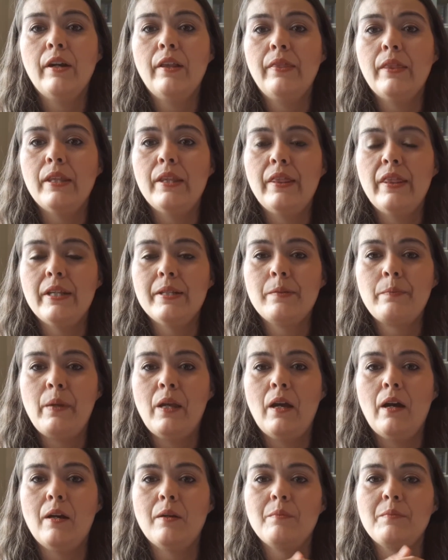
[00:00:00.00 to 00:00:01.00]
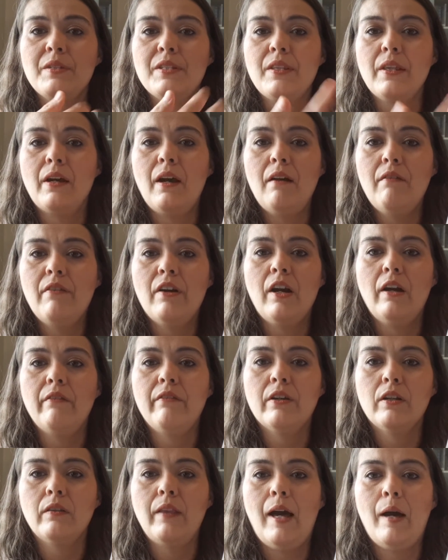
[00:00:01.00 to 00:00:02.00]
and then this becomes the cover of
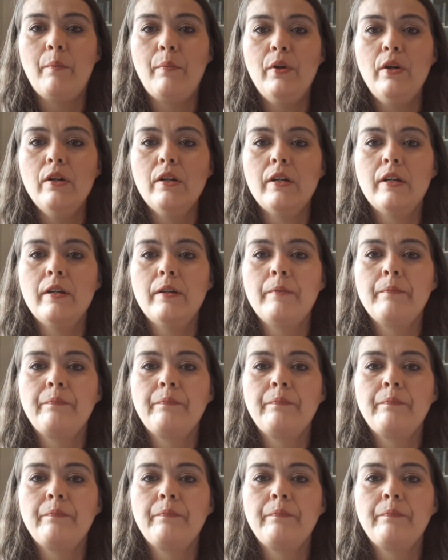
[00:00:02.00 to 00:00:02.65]
your lap book.